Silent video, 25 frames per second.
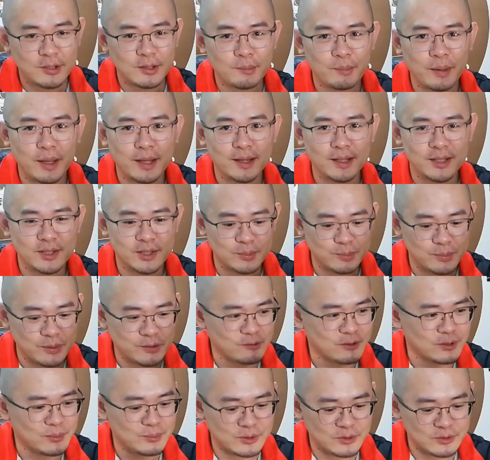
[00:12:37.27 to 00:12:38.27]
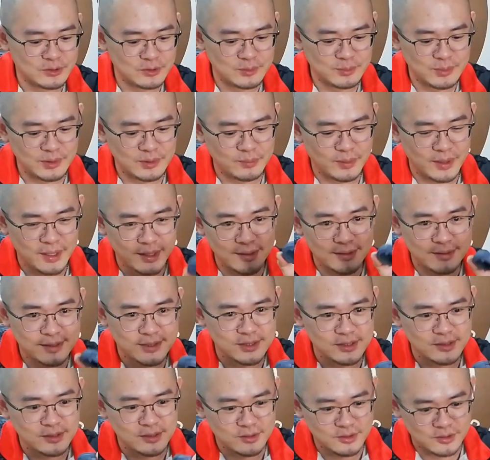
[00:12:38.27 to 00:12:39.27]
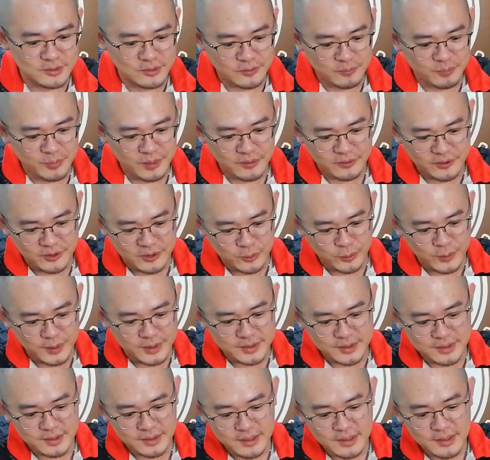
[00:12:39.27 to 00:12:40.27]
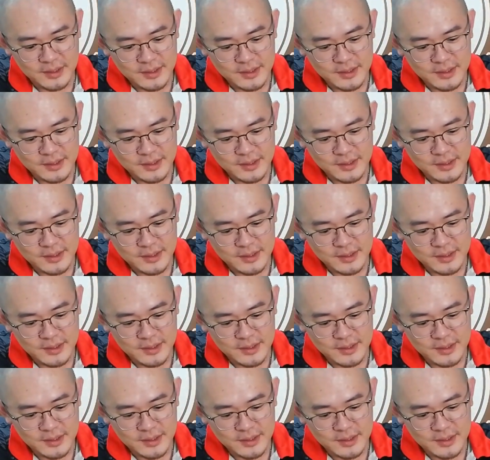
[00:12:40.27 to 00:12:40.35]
magnet to be removable by just a little bit of a twist.